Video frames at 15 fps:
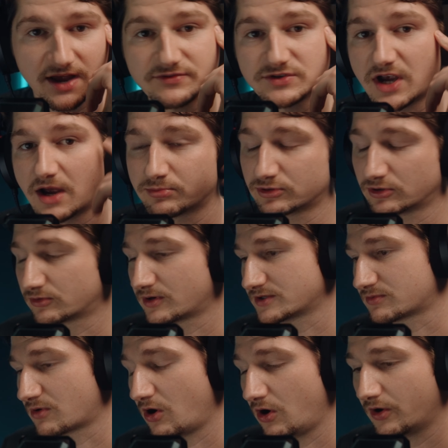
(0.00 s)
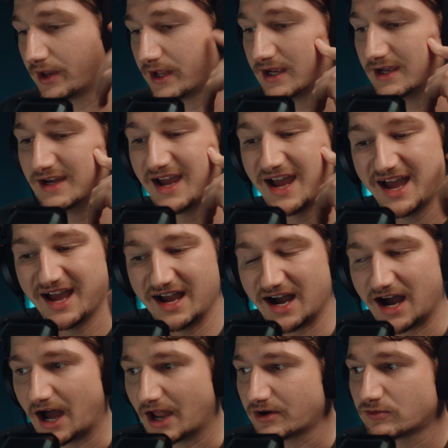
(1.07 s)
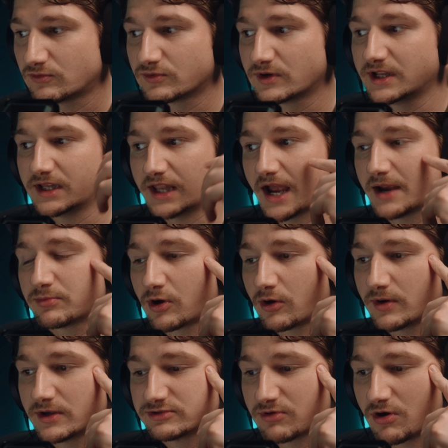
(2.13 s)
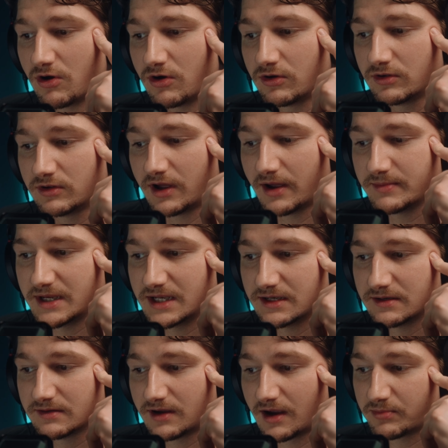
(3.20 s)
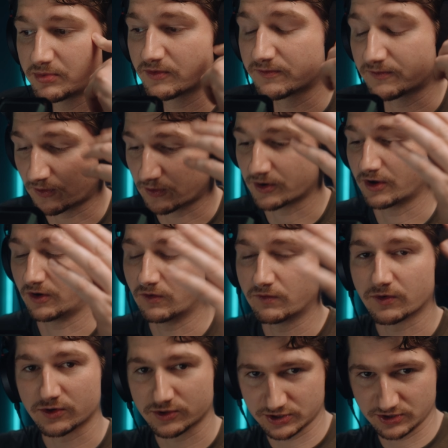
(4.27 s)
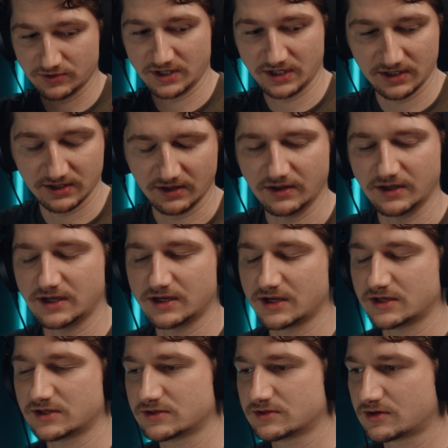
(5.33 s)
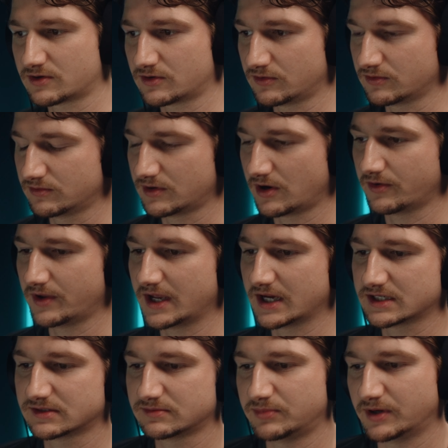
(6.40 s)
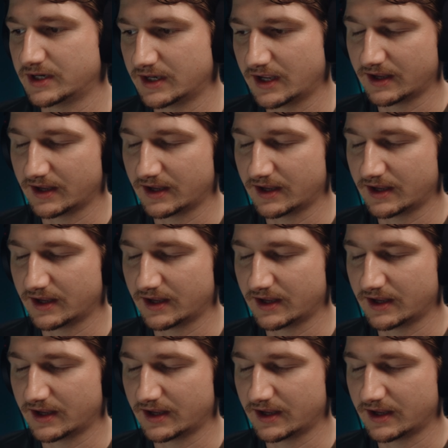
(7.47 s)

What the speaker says: I've shot ProRes RAW on it. I don't really like ProRes RAW. I mean, I prefer it over shooting the internal codecs, but